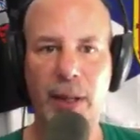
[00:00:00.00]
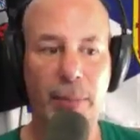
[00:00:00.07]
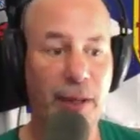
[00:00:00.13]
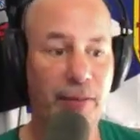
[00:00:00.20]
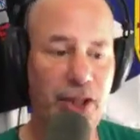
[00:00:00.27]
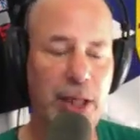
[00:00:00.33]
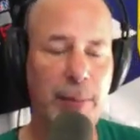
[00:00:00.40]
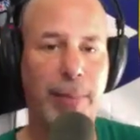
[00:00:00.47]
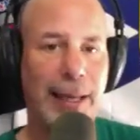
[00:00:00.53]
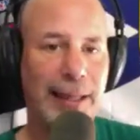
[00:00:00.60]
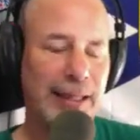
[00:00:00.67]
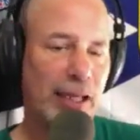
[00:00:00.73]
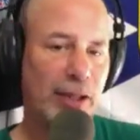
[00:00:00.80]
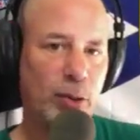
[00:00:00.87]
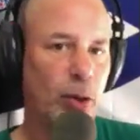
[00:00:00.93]
But if she had
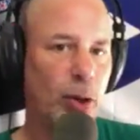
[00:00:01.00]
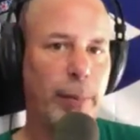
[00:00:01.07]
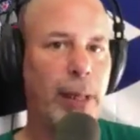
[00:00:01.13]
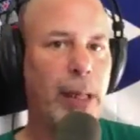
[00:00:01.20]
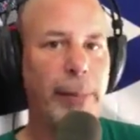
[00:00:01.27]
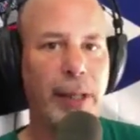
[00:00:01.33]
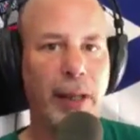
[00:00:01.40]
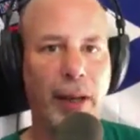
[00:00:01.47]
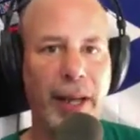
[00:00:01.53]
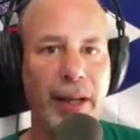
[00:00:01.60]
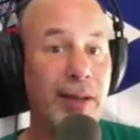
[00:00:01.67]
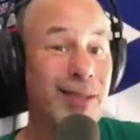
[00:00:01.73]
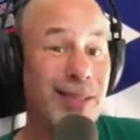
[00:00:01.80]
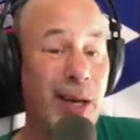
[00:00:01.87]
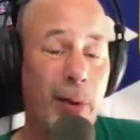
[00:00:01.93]
bought that 200-millimeter
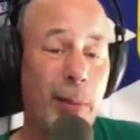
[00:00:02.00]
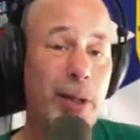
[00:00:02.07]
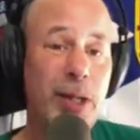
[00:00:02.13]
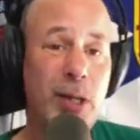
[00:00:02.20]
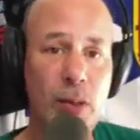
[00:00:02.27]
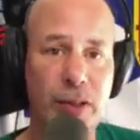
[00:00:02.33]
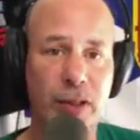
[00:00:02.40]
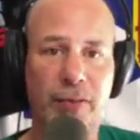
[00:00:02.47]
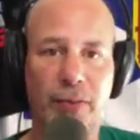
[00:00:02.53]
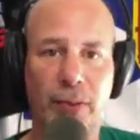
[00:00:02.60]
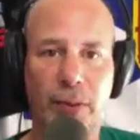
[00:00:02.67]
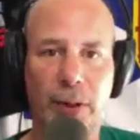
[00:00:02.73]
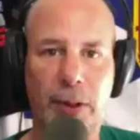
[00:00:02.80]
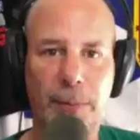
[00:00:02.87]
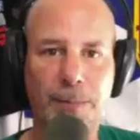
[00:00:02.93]
lens, that would have been useless
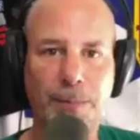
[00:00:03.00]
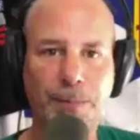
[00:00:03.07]
for her.